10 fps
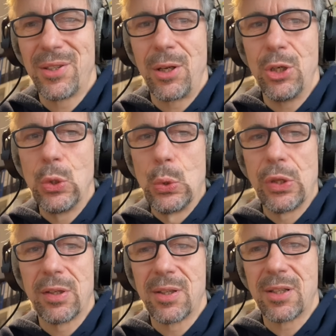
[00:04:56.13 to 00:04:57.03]
the new
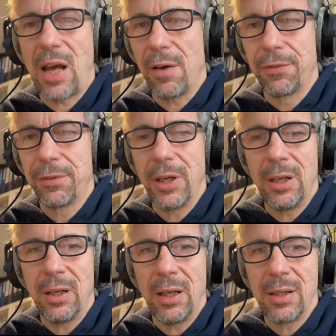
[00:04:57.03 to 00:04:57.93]
stuff
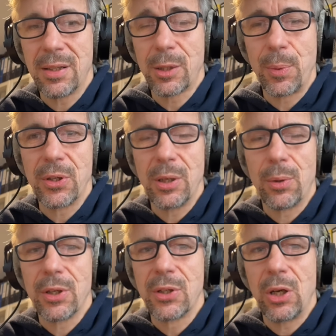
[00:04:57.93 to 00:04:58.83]
in
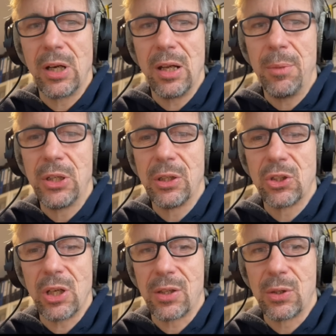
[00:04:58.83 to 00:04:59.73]
6.0 is not limited
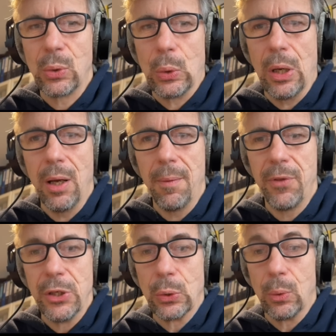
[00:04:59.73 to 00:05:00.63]
just to
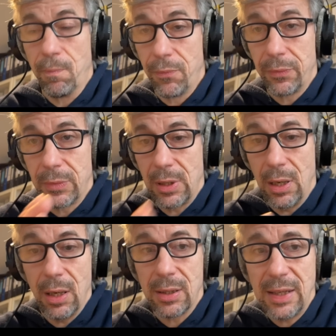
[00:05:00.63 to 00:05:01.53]
the new
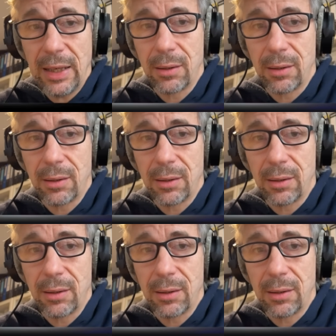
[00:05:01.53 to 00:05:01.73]
tech.